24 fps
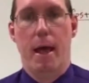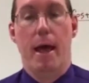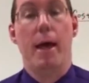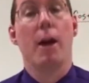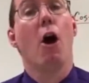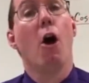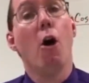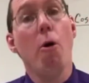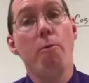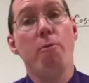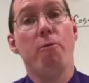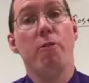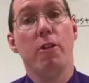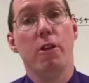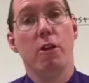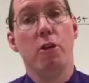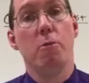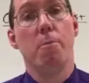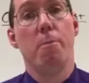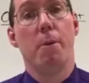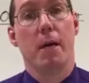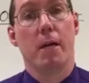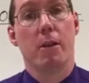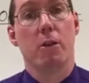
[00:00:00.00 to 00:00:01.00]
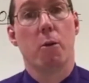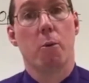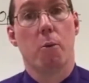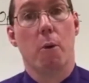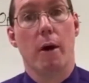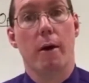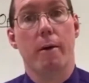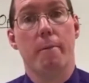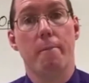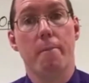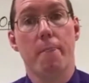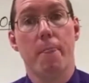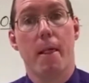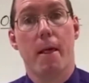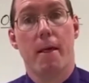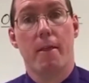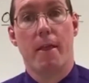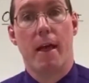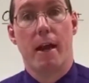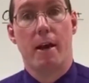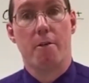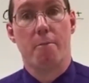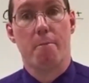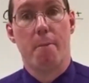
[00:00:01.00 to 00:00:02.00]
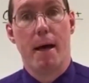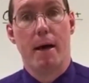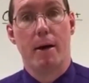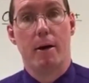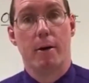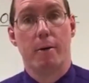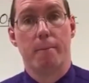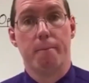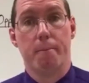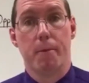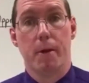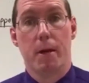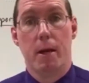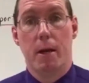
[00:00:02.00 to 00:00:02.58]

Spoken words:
And hopefully you pick the one that is better.